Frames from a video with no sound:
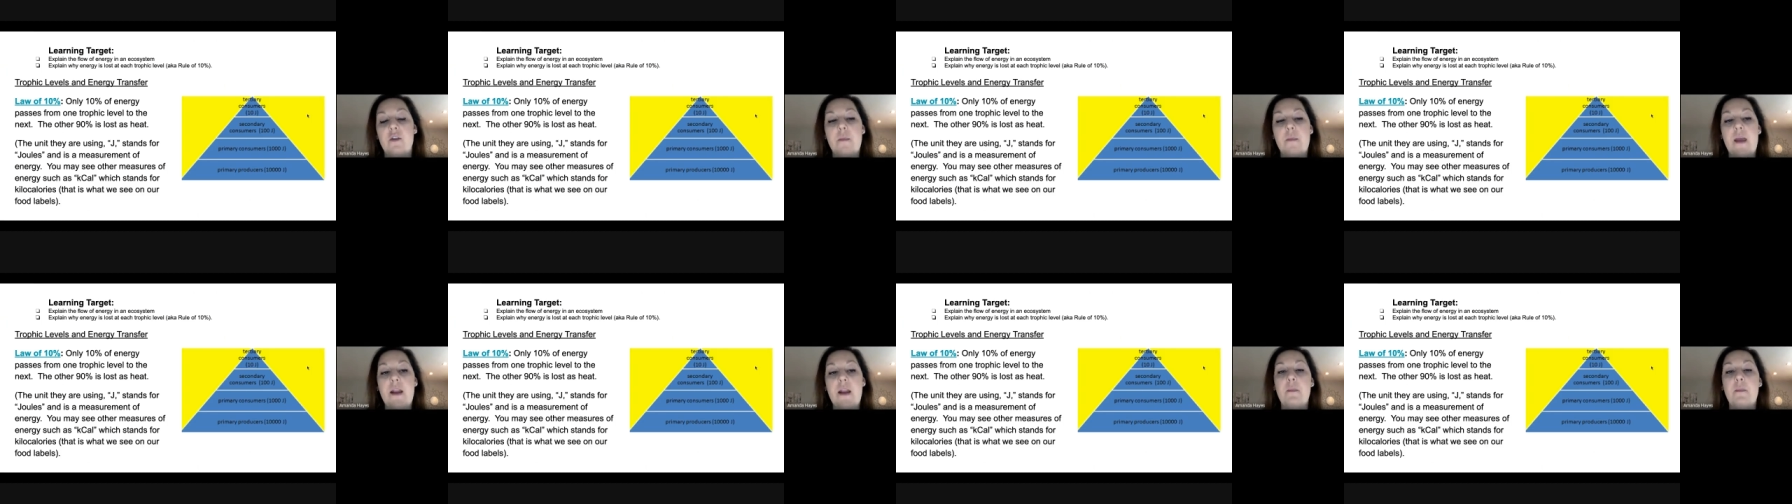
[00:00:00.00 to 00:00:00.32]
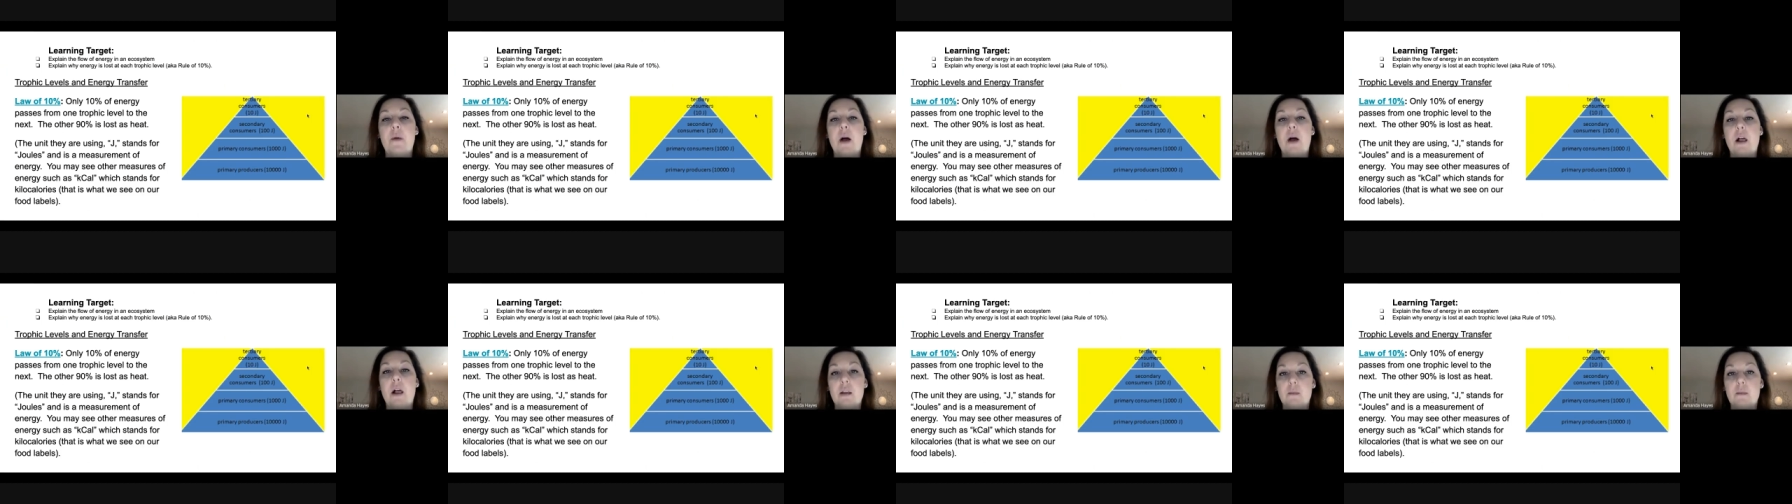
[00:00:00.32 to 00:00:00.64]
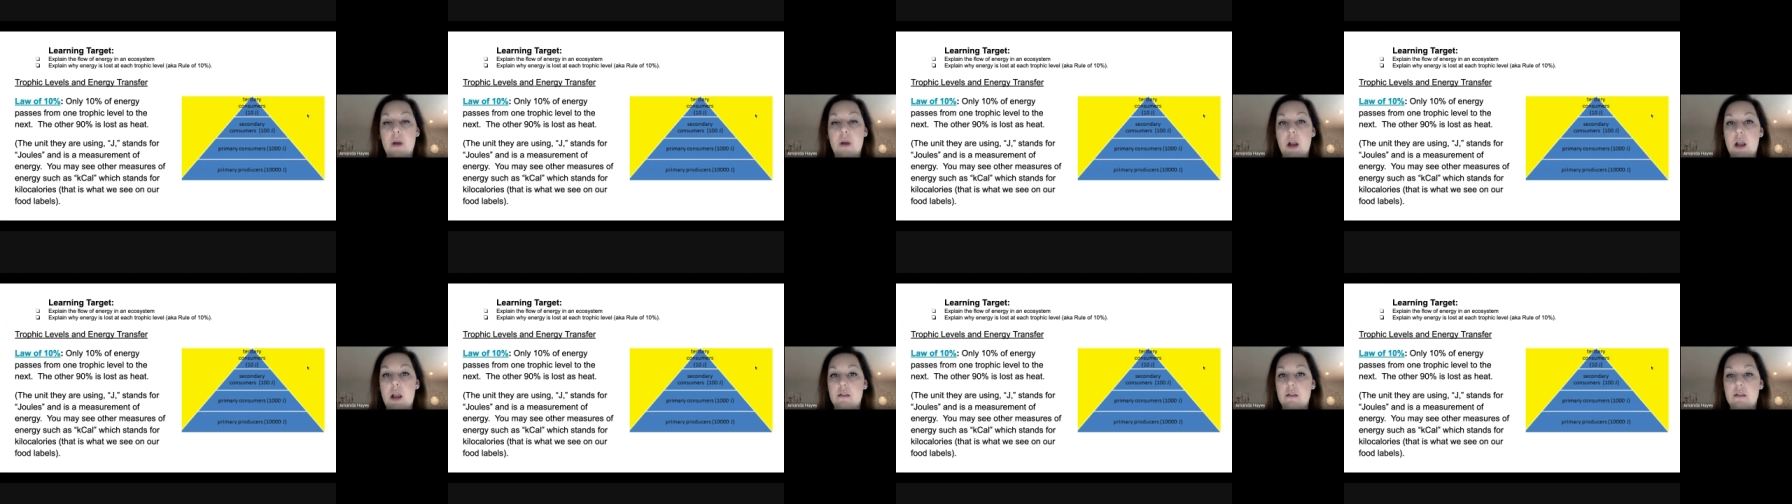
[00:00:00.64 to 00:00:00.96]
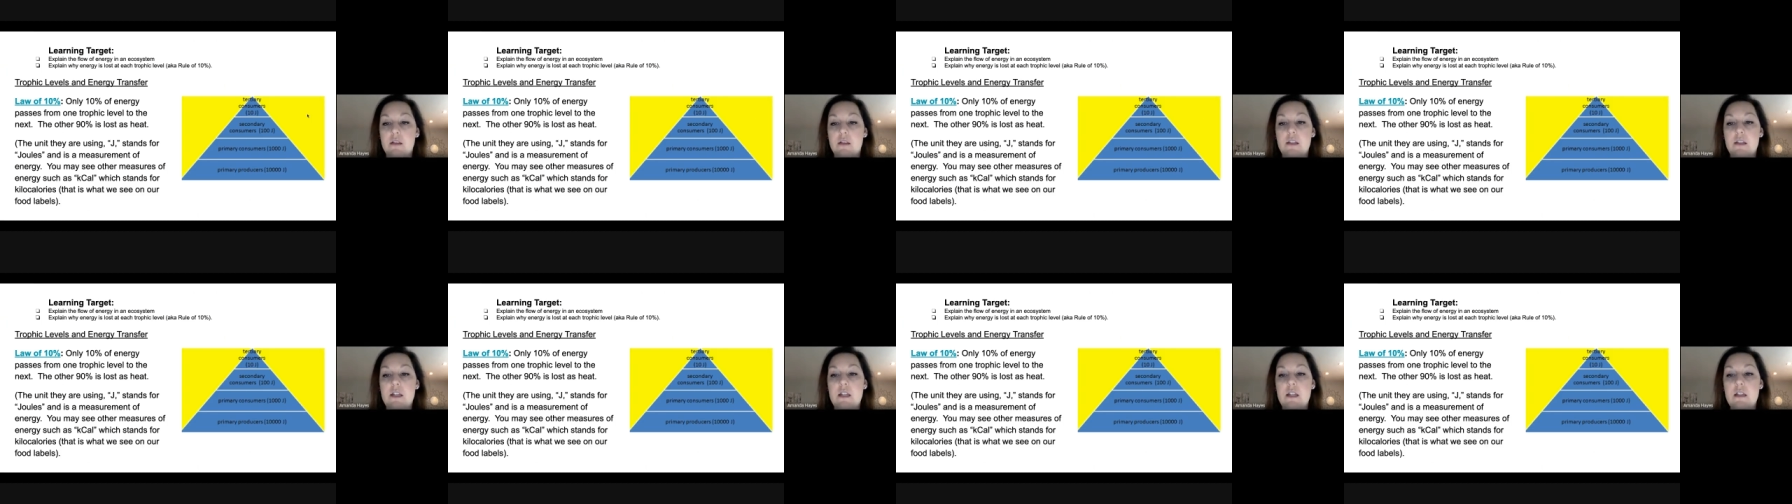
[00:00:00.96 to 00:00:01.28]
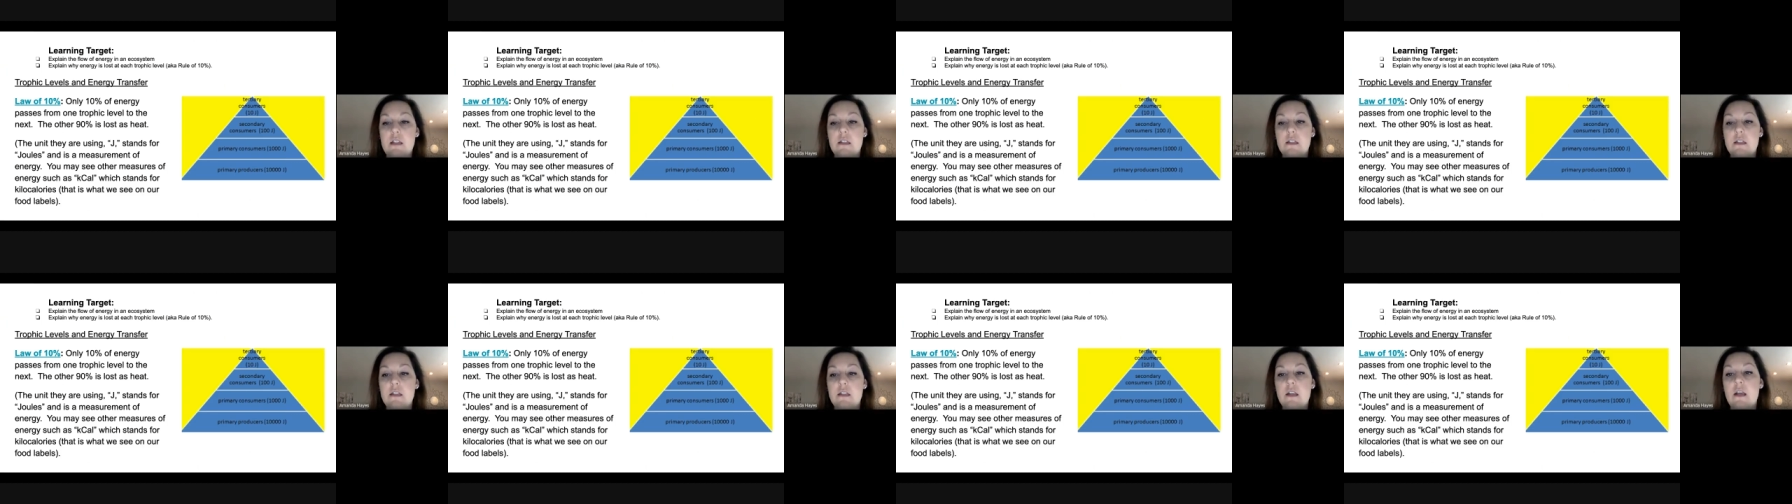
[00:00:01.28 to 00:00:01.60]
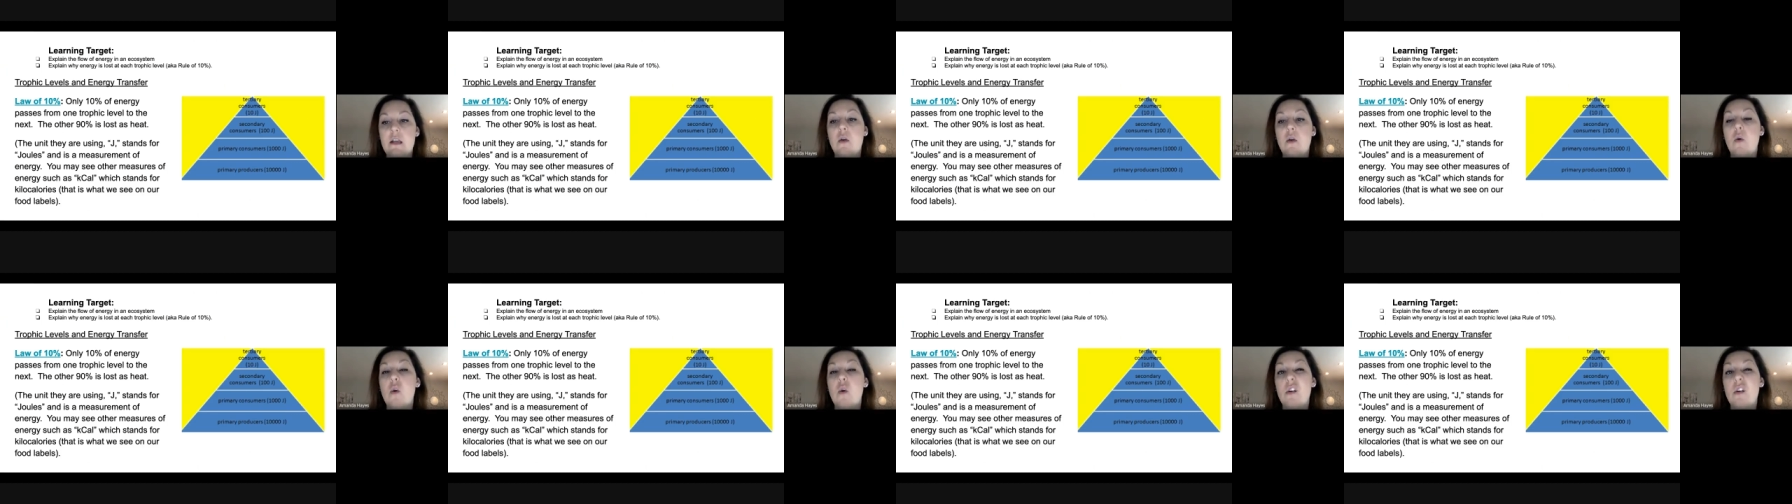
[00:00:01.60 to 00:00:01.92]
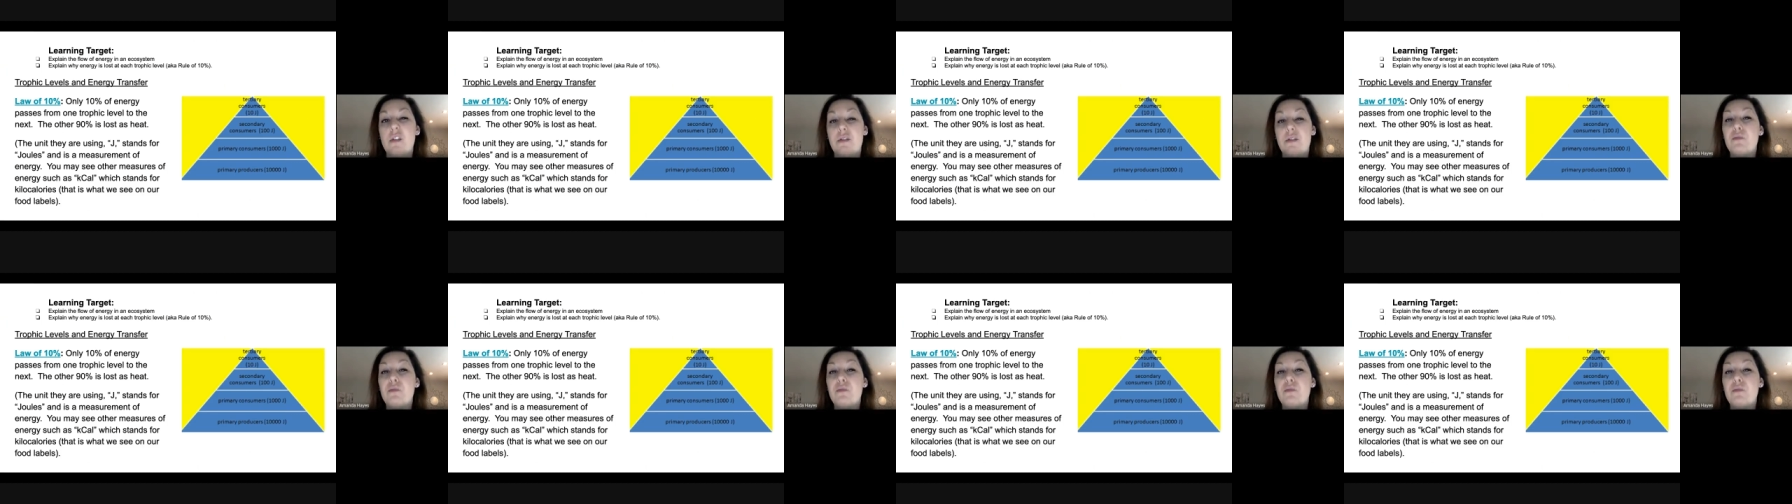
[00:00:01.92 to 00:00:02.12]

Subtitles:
metabolic processes or through